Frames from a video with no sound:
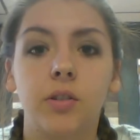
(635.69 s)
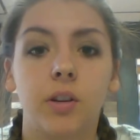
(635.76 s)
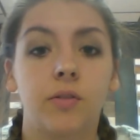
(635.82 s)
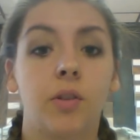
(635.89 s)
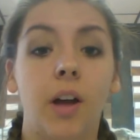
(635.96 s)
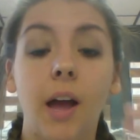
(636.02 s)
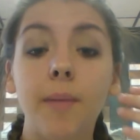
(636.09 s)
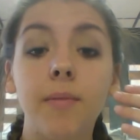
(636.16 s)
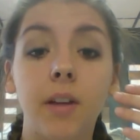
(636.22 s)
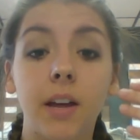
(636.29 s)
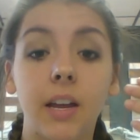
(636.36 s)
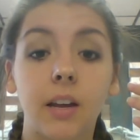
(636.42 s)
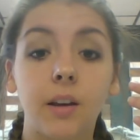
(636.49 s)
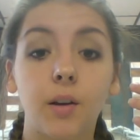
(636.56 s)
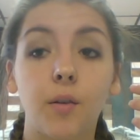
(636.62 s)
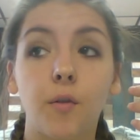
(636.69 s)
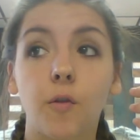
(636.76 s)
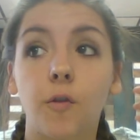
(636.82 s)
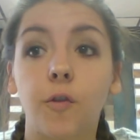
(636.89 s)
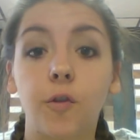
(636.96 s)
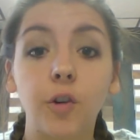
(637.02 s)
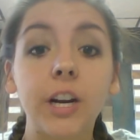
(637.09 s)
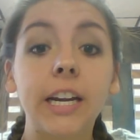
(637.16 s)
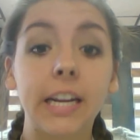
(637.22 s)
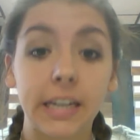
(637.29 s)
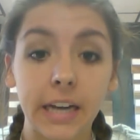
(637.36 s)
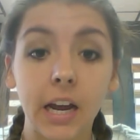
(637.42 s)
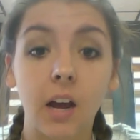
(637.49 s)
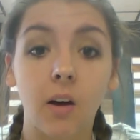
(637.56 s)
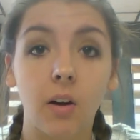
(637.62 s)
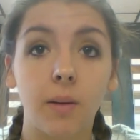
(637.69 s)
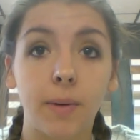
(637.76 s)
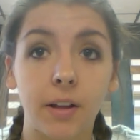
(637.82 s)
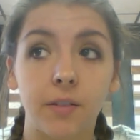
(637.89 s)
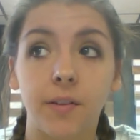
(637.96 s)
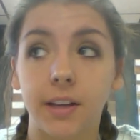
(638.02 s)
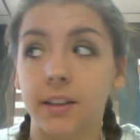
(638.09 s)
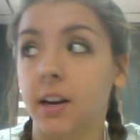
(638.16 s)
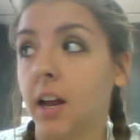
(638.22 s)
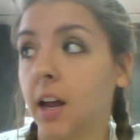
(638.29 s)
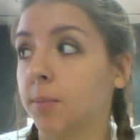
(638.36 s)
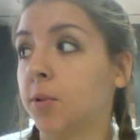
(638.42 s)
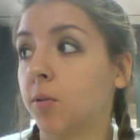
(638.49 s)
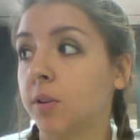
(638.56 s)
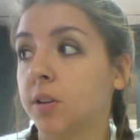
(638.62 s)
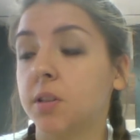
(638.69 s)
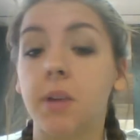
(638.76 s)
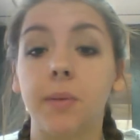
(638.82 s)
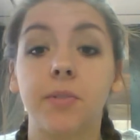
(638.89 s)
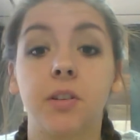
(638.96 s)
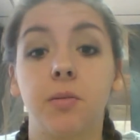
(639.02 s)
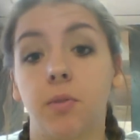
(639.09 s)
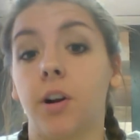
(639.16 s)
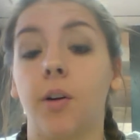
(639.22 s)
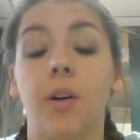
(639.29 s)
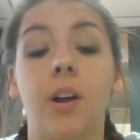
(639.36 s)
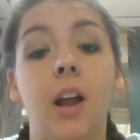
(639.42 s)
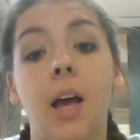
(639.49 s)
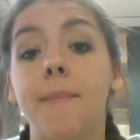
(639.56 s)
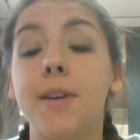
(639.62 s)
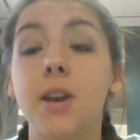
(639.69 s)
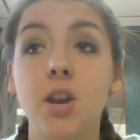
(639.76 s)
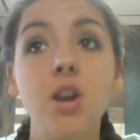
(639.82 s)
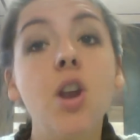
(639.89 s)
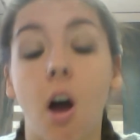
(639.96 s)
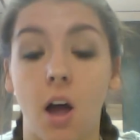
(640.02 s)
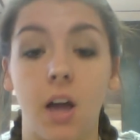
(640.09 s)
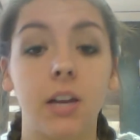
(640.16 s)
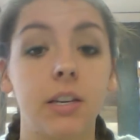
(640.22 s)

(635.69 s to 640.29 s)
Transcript: So I'm like freaking out about the fact that I'm going to MEPS tomorrow and I'm not